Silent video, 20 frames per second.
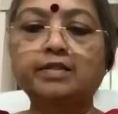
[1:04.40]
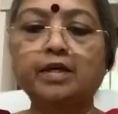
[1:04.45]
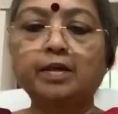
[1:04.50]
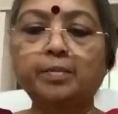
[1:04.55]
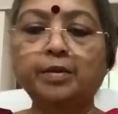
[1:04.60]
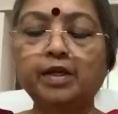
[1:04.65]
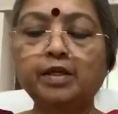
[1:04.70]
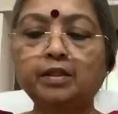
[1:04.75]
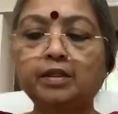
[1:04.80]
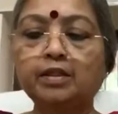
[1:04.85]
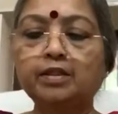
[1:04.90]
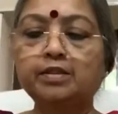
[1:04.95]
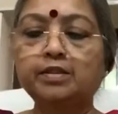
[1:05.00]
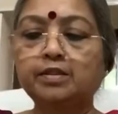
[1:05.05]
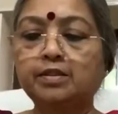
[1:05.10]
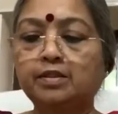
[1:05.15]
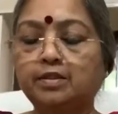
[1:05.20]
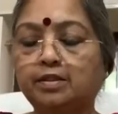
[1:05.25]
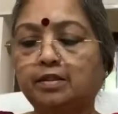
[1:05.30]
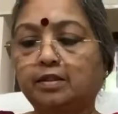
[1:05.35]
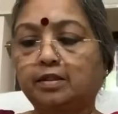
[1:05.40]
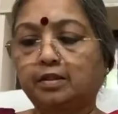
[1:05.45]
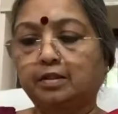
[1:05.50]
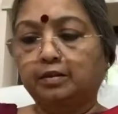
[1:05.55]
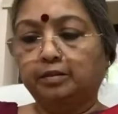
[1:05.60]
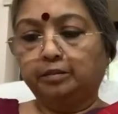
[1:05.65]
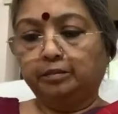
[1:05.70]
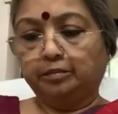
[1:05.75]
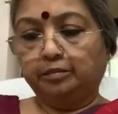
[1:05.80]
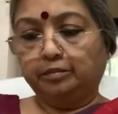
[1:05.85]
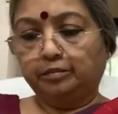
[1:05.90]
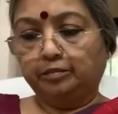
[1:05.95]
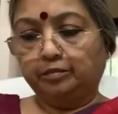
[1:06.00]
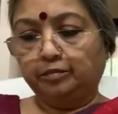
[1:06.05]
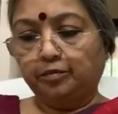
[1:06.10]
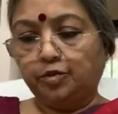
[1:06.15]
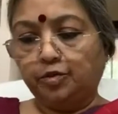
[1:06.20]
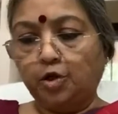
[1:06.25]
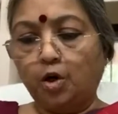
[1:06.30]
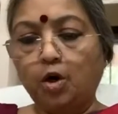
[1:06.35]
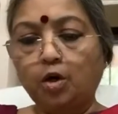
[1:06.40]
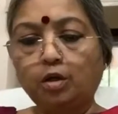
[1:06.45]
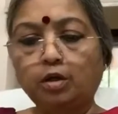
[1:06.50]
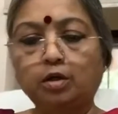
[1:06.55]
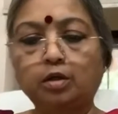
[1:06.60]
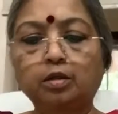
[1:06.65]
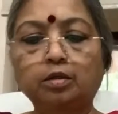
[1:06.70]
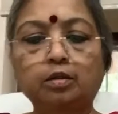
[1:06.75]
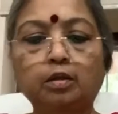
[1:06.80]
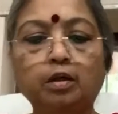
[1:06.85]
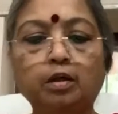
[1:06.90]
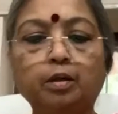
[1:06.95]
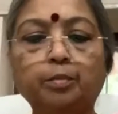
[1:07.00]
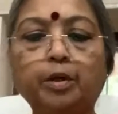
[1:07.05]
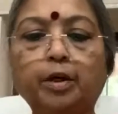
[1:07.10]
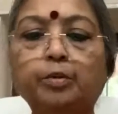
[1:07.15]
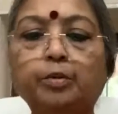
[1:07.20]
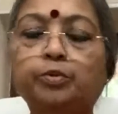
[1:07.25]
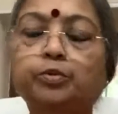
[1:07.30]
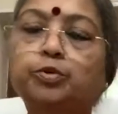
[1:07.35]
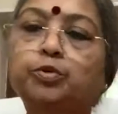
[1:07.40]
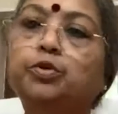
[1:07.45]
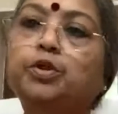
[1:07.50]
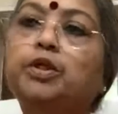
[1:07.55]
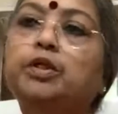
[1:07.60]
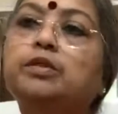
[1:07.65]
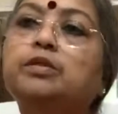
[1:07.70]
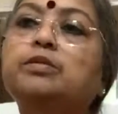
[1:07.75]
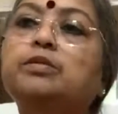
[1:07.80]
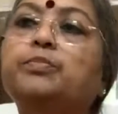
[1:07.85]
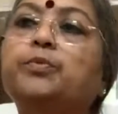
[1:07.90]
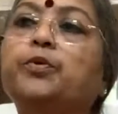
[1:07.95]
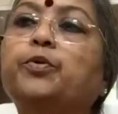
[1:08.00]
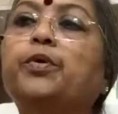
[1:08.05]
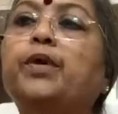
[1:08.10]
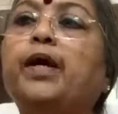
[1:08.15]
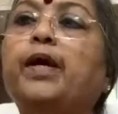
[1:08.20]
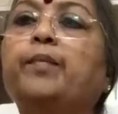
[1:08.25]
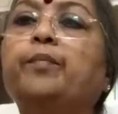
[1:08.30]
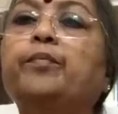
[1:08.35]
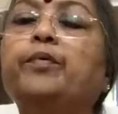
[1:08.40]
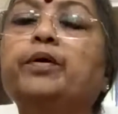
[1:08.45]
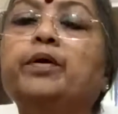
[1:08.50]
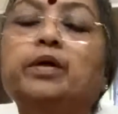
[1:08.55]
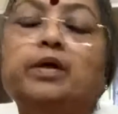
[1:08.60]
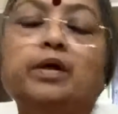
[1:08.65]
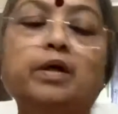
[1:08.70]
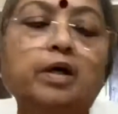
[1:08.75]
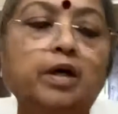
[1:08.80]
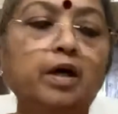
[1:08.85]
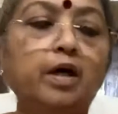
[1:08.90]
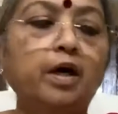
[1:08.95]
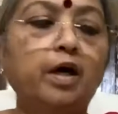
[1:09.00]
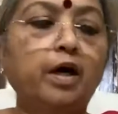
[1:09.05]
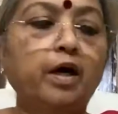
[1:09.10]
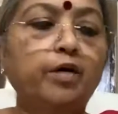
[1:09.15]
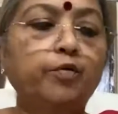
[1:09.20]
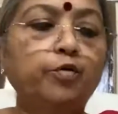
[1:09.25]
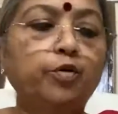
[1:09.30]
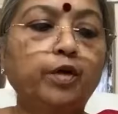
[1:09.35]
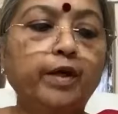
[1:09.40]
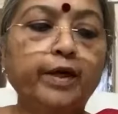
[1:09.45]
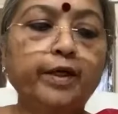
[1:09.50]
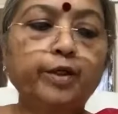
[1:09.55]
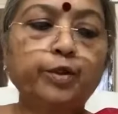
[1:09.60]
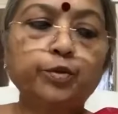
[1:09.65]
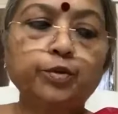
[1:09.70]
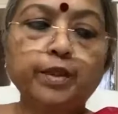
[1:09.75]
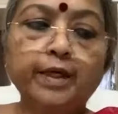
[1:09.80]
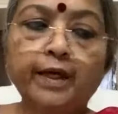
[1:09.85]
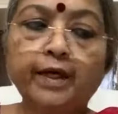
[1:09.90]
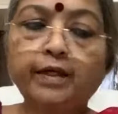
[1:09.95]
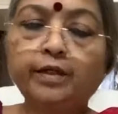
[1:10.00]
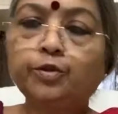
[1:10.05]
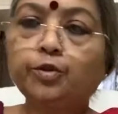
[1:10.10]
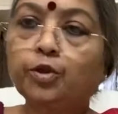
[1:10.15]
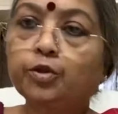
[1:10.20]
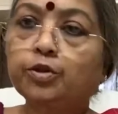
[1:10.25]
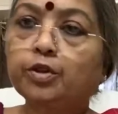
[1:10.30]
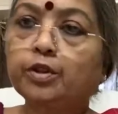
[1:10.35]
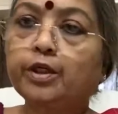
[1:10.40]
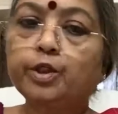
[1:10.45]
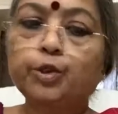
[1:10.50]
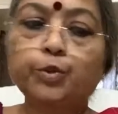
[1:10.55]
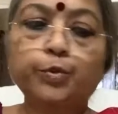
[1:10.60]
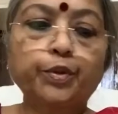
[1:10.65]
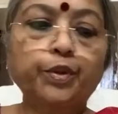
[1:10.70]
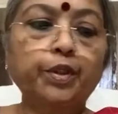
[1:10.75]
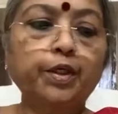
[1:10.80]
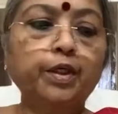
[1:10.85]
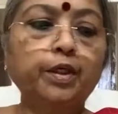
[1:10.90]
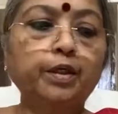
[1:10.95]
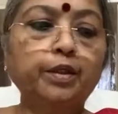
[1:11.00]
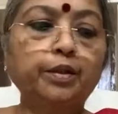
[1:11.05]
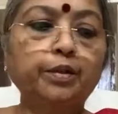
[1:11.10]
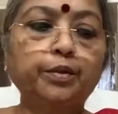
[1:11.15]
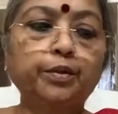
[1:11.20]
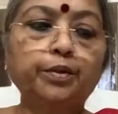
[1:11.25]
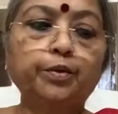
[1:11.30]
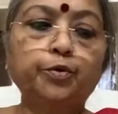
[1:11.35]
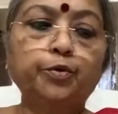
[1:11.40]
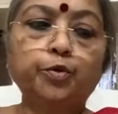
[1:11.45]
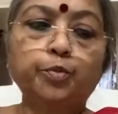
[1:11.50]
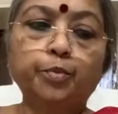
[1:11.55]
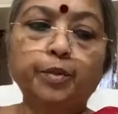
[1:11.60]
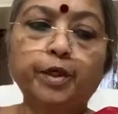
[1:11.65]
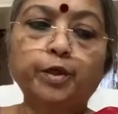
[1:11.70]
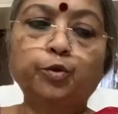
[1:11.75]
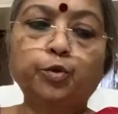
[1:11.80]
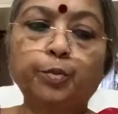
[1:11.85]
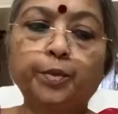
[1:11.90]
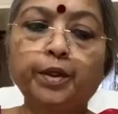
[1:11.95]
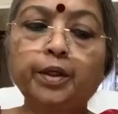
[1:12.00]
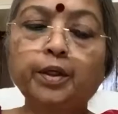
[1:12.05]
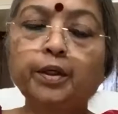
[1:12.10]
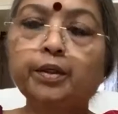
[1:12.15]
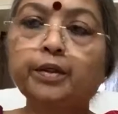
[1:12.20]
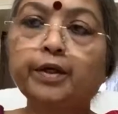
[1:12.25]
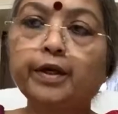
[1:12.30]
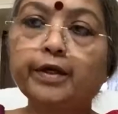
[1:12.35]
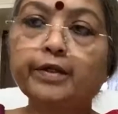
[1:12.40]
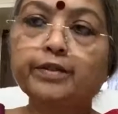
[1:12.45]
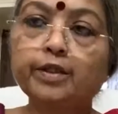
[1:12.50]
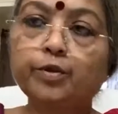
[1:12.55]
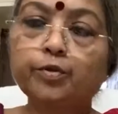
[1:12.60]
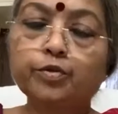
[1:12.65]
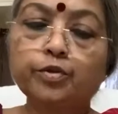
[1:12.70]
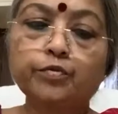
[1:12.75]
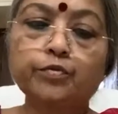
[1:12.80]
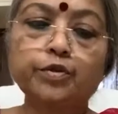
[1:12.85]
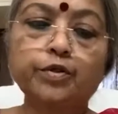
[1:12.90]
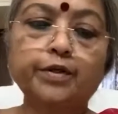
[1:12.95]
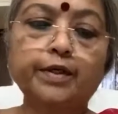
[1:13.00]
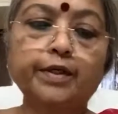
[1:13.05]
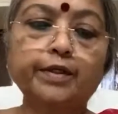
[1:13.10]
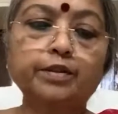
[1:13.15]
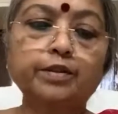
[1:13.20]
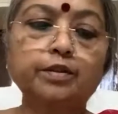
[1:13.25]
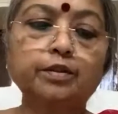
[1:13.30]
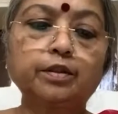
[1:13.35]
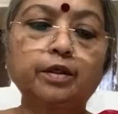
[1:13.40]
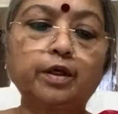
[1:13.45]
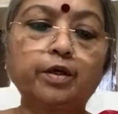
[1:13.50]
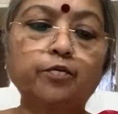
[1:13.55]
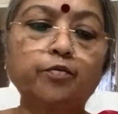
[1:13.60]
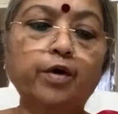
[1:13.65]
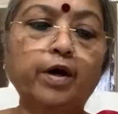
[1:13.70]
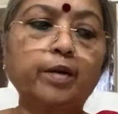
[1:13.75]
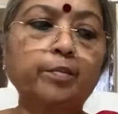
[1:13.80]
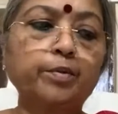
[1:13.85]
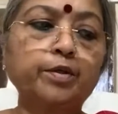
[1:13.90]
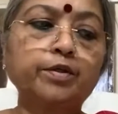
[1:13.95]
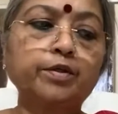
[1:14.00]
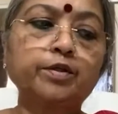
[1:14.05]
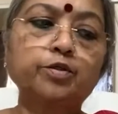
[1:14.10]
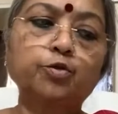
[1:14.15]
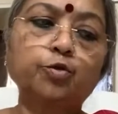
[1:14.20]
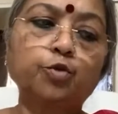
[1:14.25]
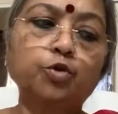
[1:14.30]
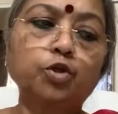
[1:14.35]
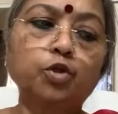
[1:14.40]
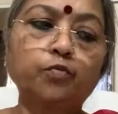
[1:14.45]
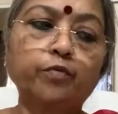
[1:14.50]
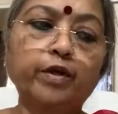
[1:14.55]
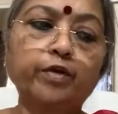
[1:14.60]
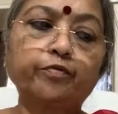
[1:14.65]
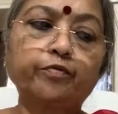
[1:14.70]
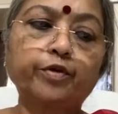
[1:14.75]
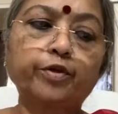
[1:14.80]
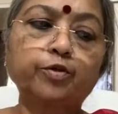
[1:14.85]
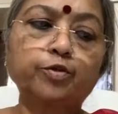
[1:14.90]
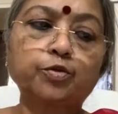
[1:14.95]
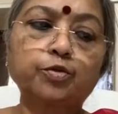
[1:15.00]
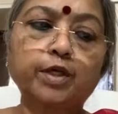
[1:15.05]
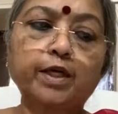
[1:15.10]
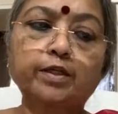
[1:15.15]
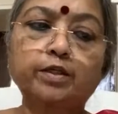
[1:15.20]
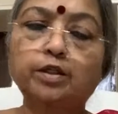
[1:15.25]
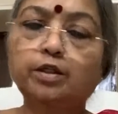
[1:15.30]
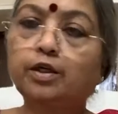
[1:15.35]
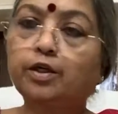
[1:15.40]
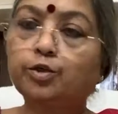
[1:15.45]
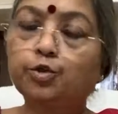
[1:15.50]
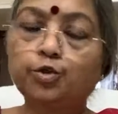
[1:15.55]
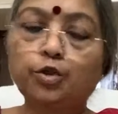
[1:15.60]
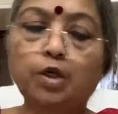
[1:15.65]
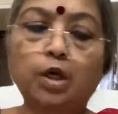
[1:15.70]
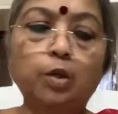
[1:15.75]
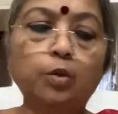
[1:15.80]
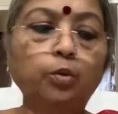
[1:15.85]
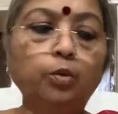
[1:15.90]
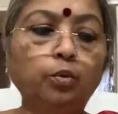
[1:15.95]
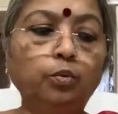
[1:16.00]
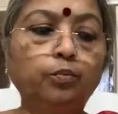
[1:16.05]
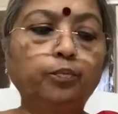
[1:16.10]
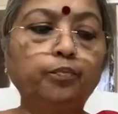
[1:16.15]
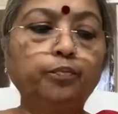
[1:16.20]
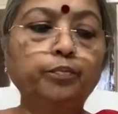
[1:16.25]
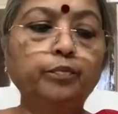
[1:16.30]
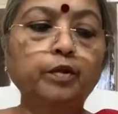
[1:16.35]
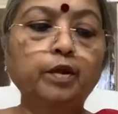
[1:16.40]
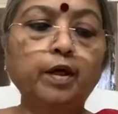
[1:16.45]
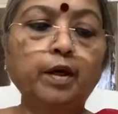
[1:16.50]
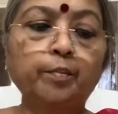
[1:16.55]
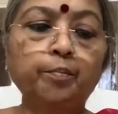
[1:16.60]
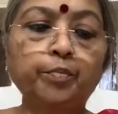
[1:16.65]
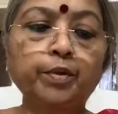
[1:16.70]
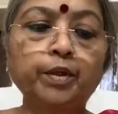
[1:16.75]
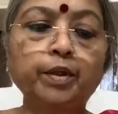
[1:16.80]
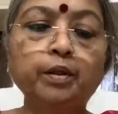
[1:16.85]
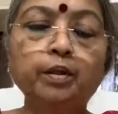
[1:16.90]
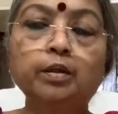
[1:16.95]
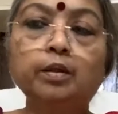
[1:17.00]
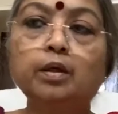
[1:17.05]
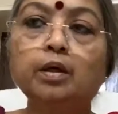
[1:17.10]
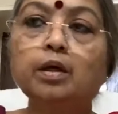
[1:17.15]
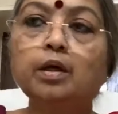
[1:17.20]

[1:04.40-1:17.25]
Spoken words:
as I begin this talk about today's program, I would like to thank Dr. Ashwini Kumar Dubey, Executive Director, Environment and Social Welfare Society, Khajuraho, MP.